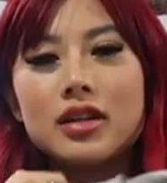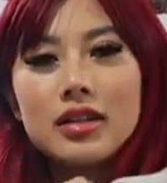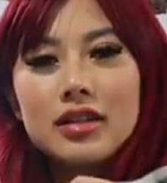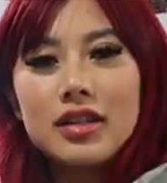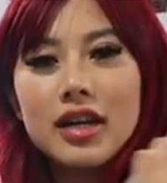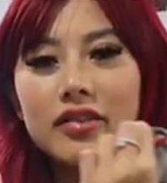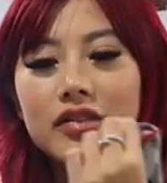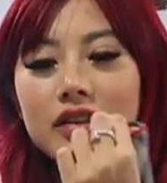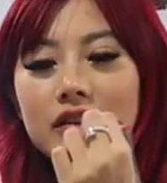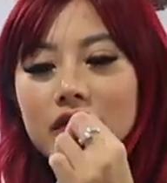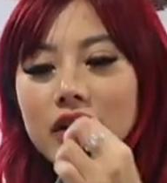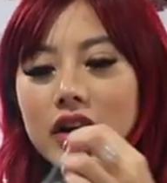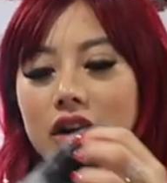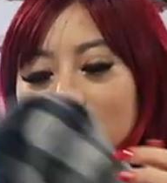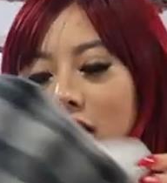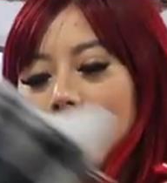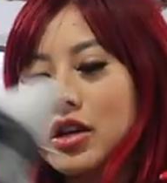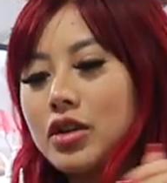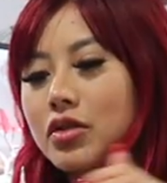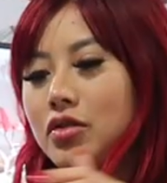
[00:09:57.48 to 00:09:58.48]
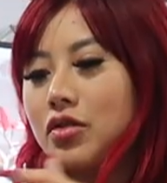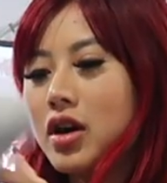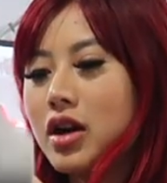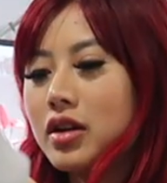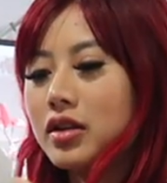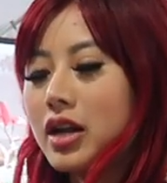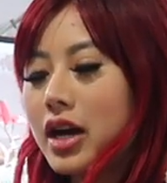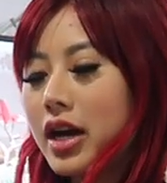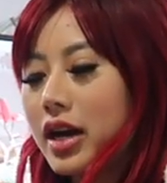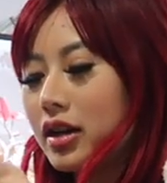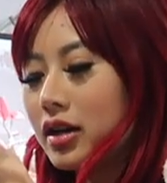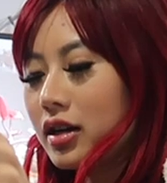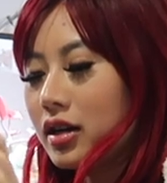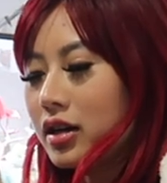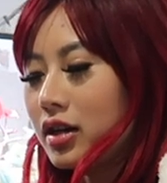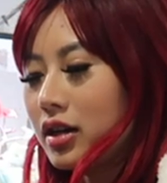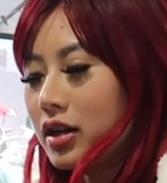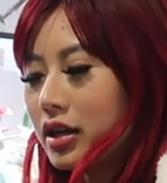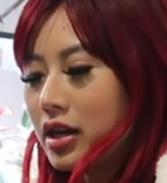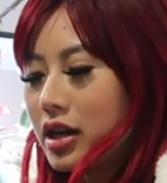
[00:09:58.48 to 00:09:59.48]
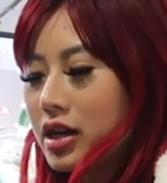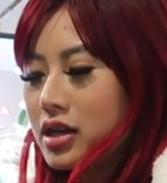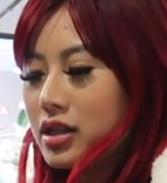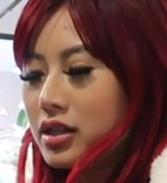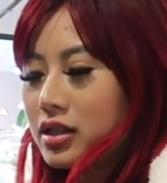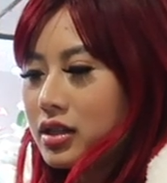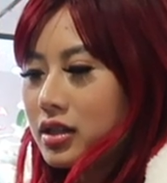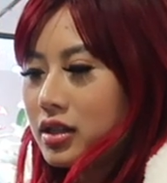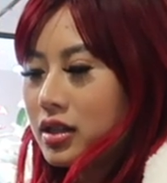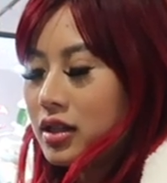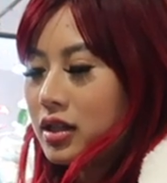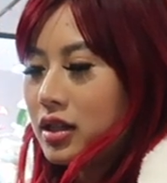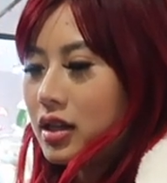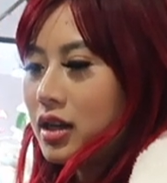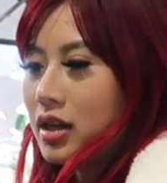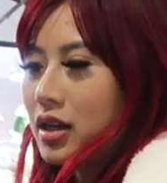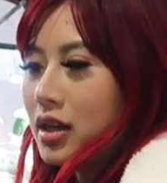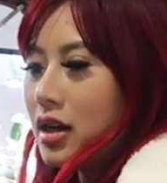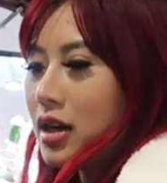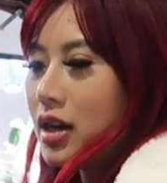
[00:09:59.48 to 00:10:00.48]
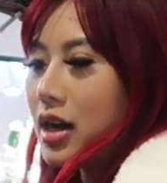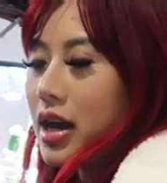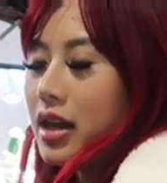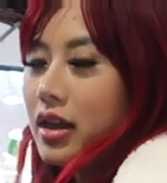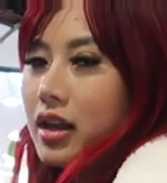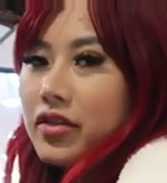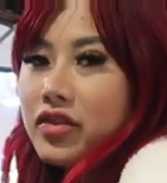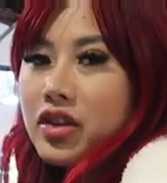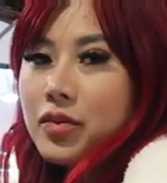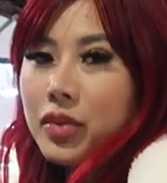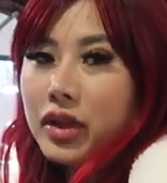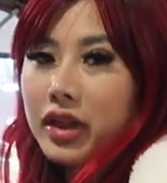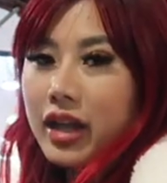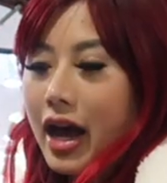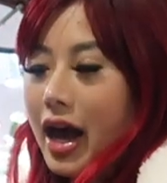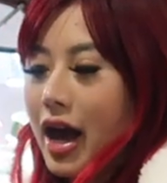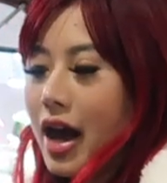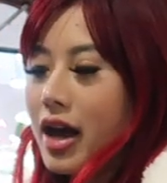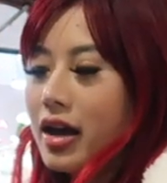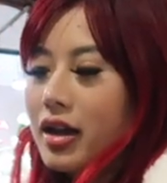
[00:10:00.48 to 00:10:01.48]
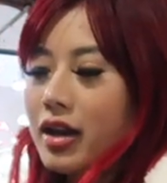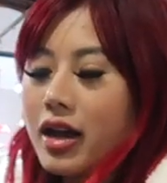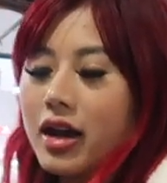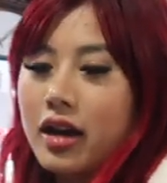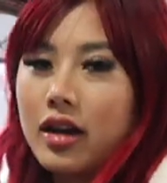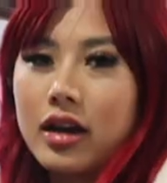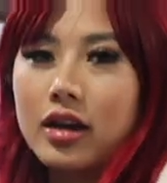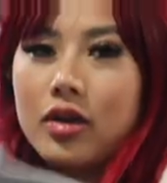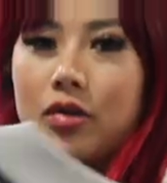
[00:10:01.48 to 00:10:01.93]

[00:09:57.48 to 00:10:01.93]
Definitely very cute on like hoodies. I love the plaid, and I